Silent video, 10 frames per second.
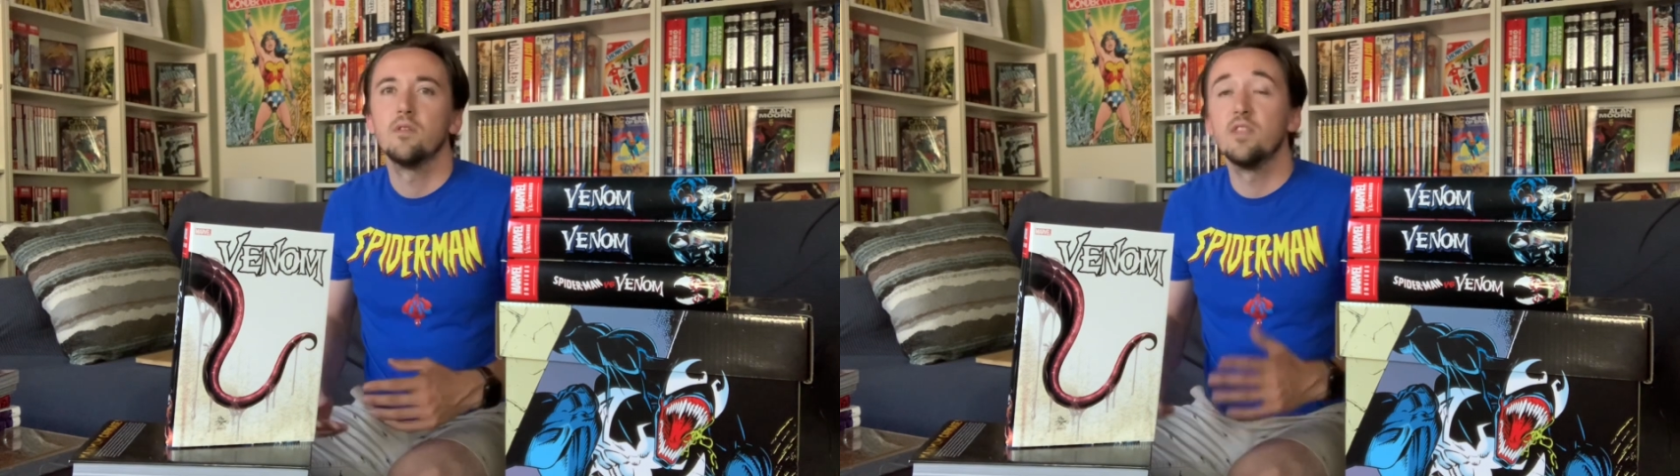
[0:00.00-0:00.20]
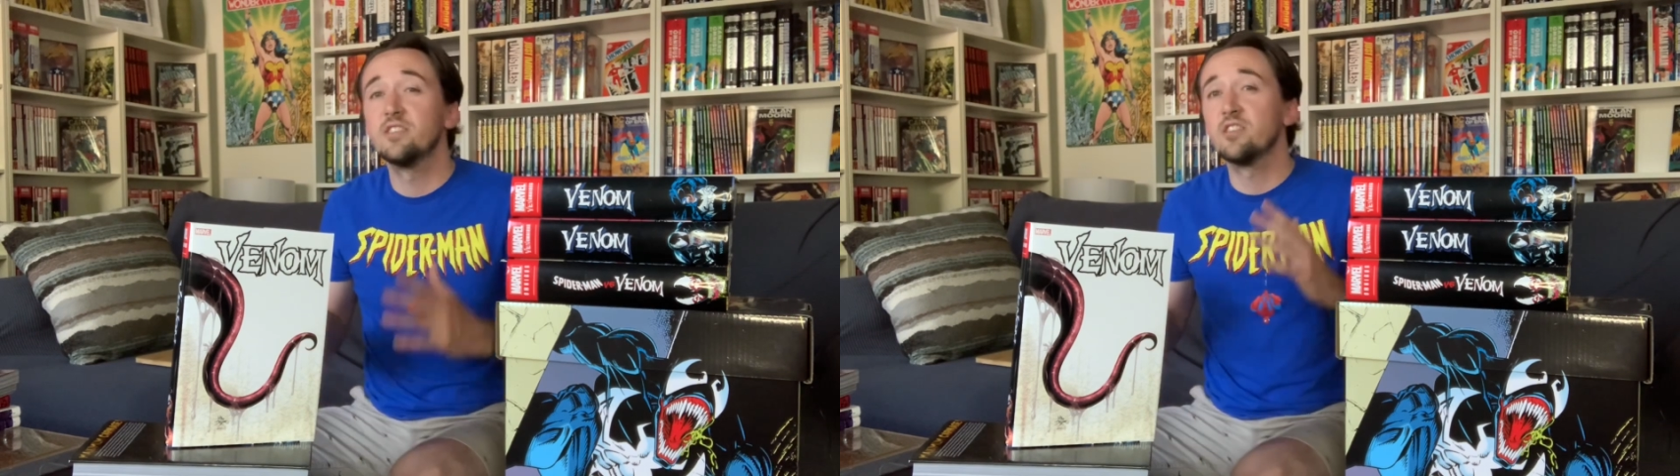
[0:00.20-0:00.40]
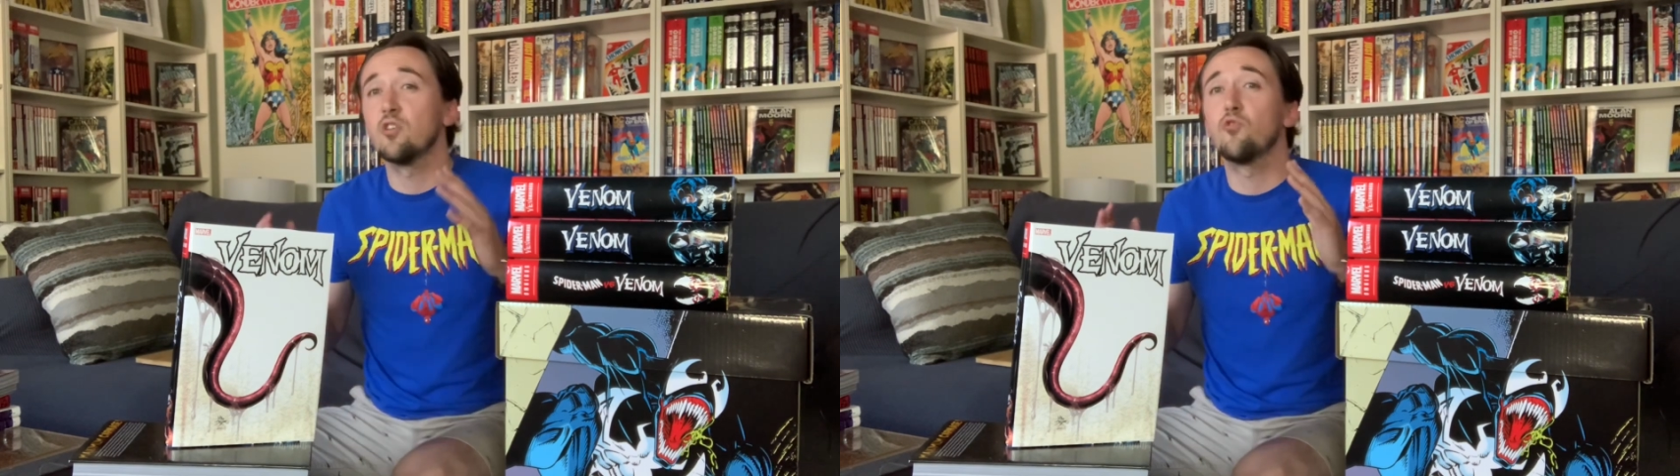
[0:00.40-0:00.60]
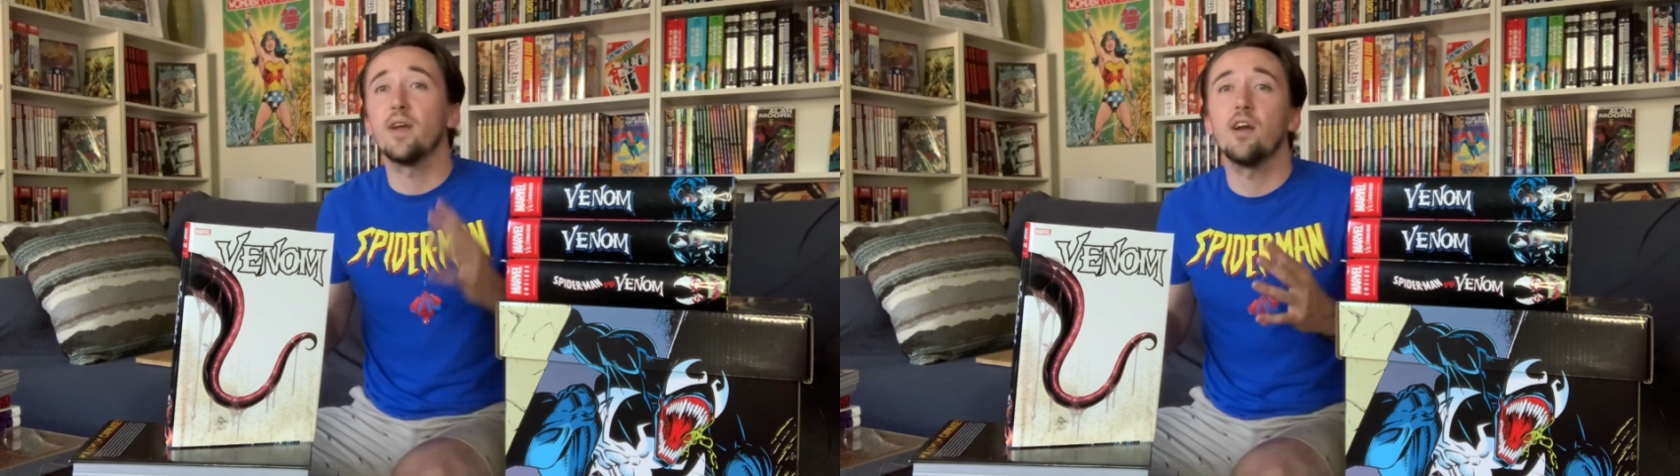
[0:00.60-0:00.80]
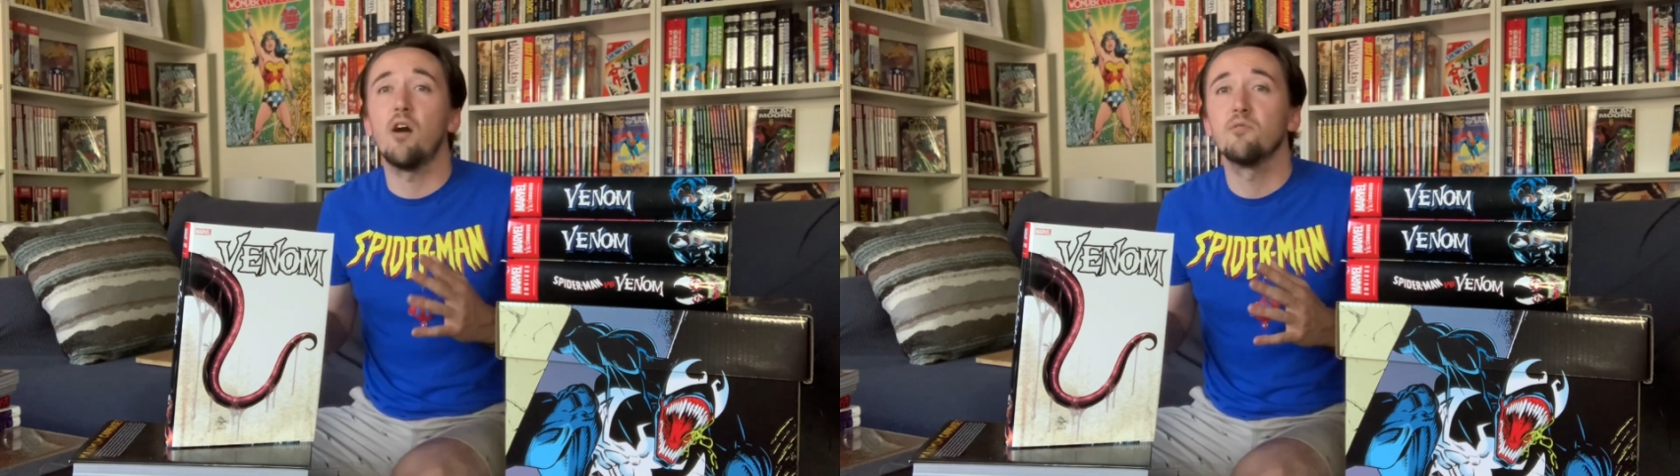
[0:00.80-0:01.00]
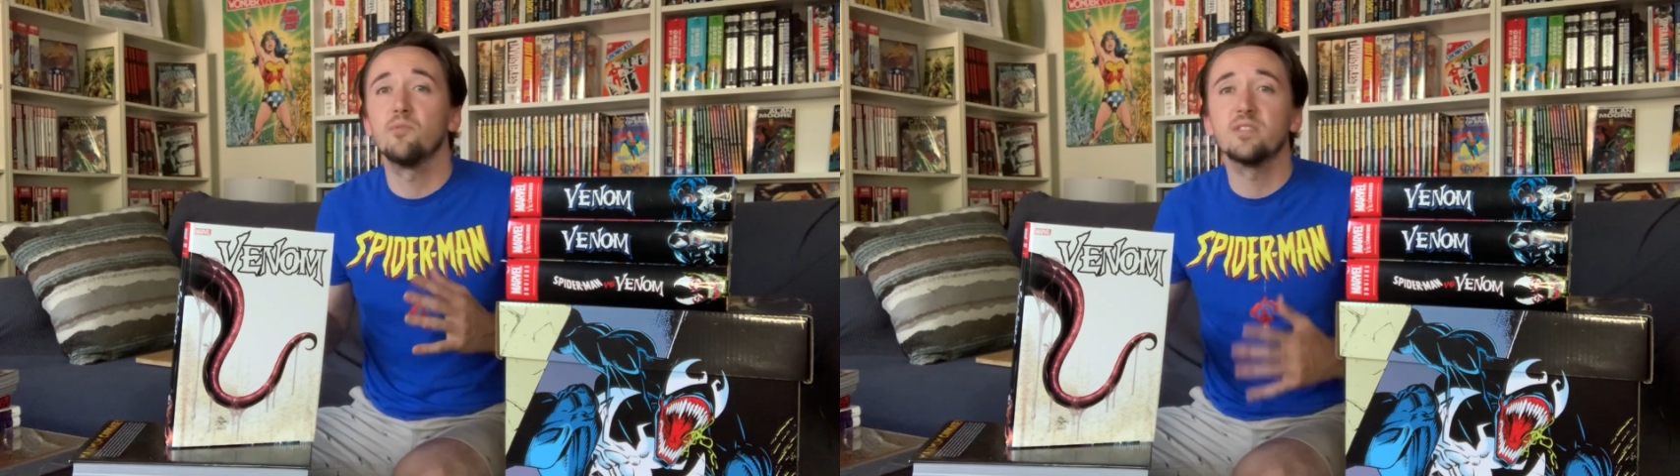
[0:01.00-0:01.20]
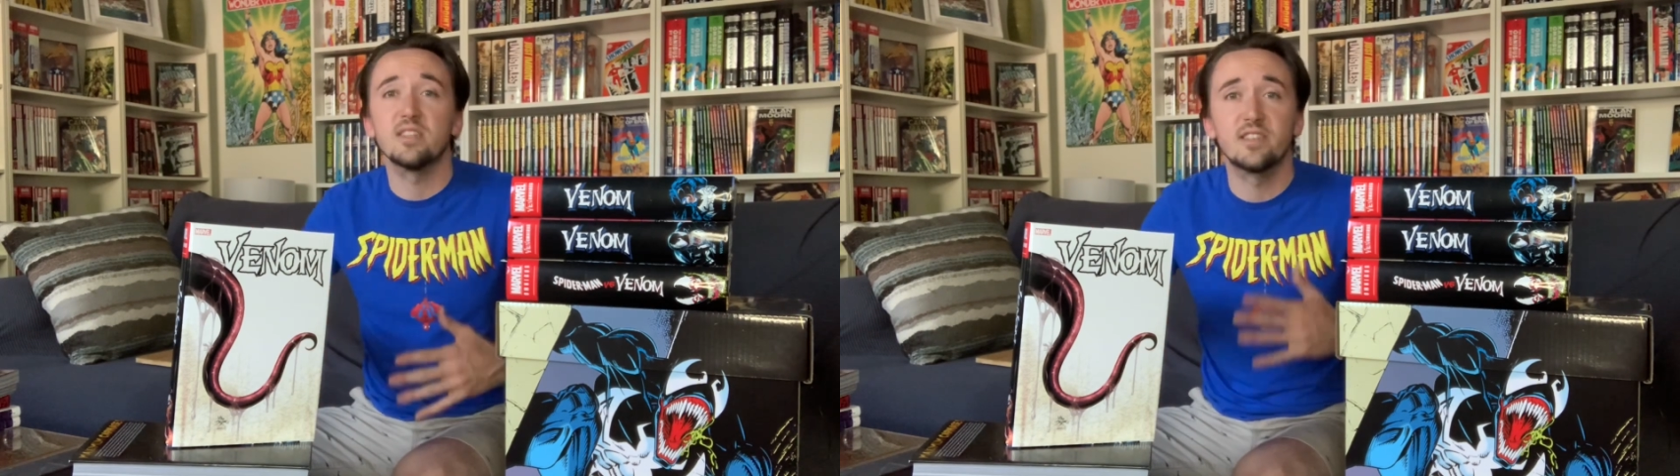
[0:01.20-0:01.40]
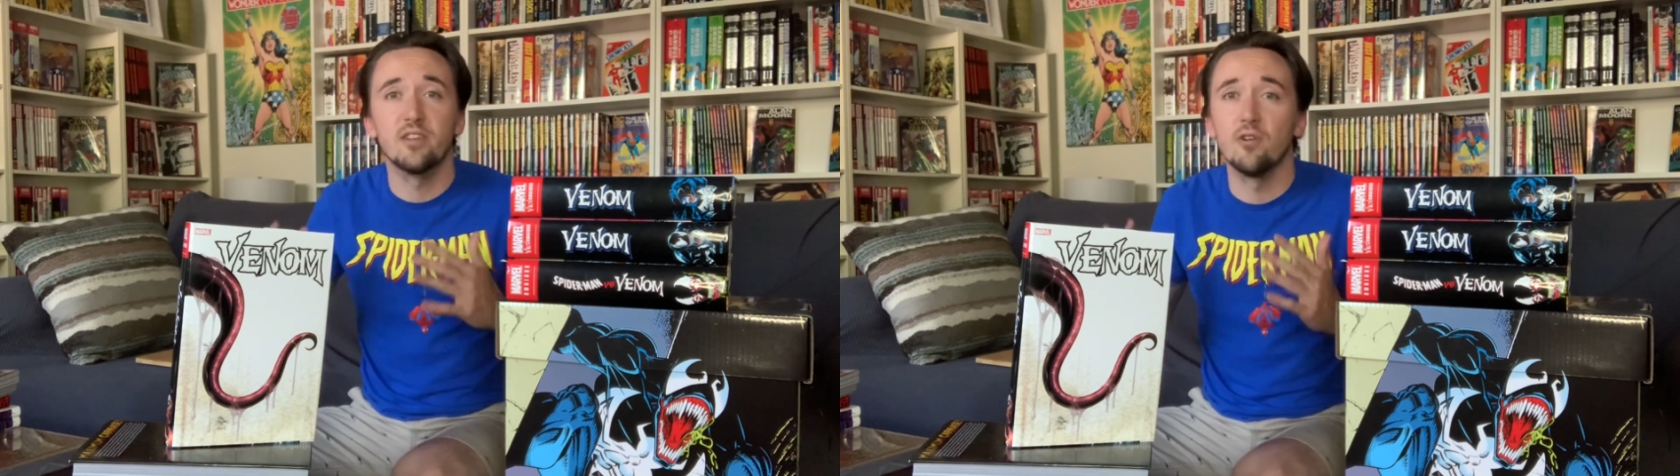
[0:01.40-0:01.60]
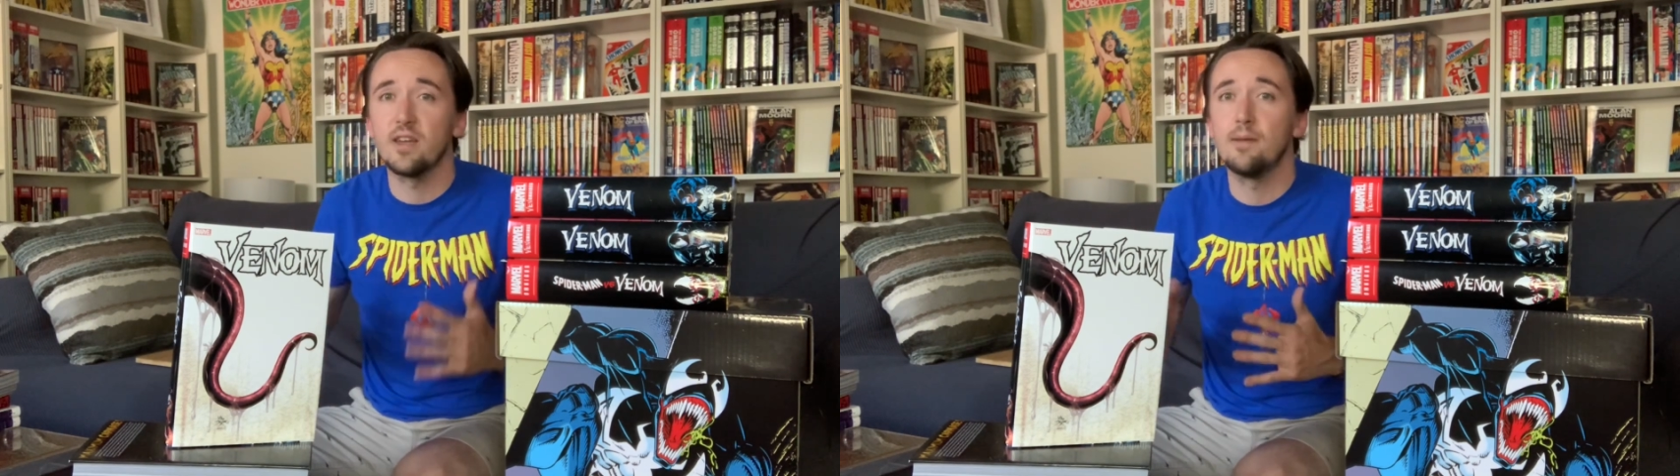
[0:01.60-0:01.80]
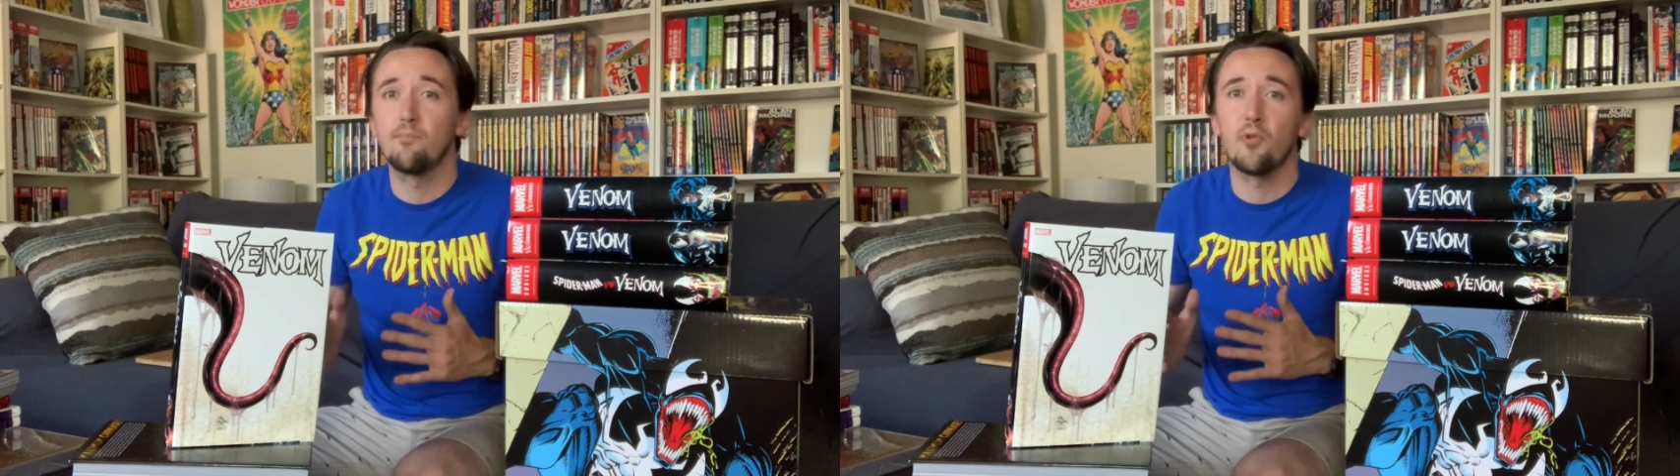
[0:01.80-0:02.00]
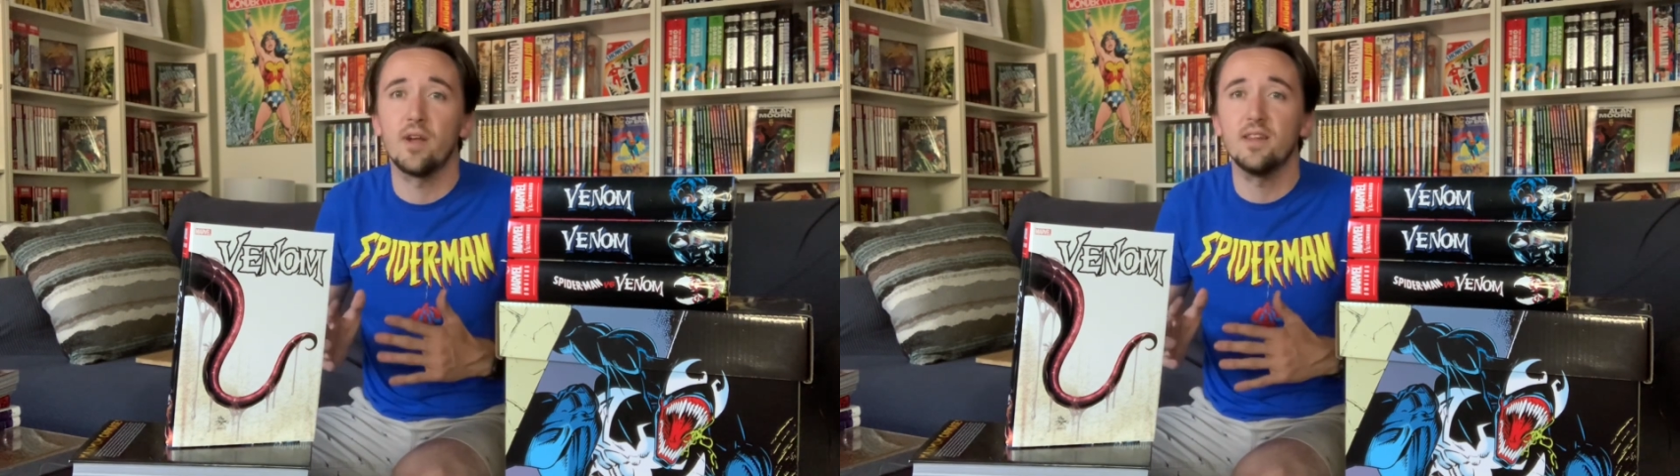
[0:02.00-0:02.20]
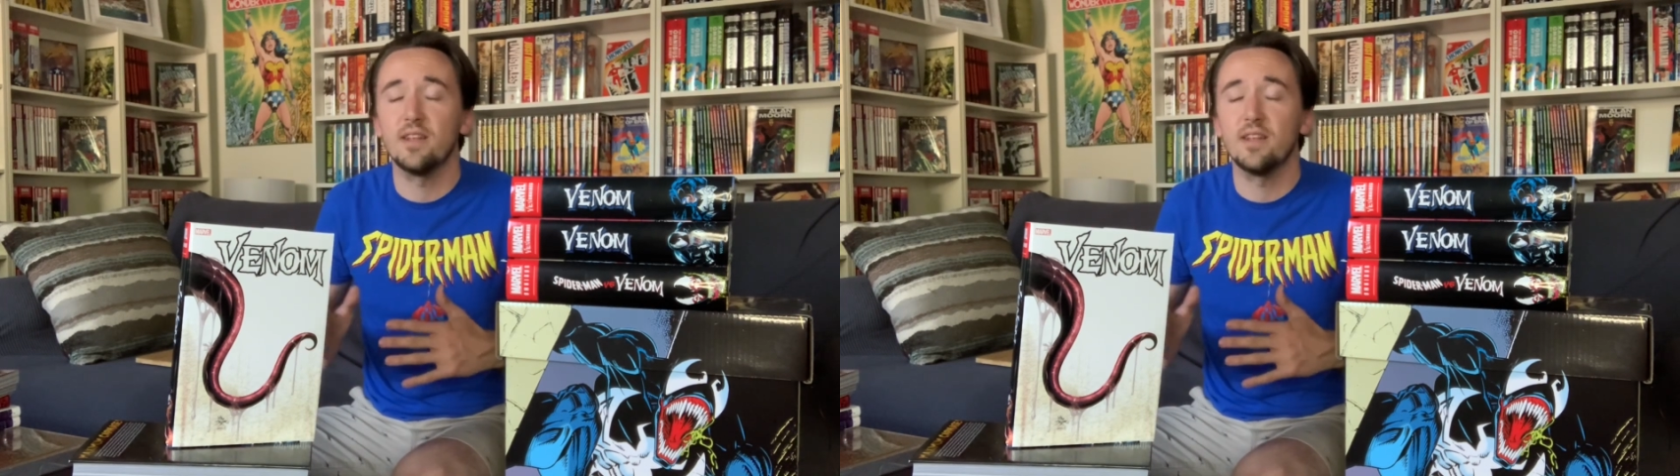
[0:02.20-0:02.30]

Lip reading: This is a great omnibus. It's still in print.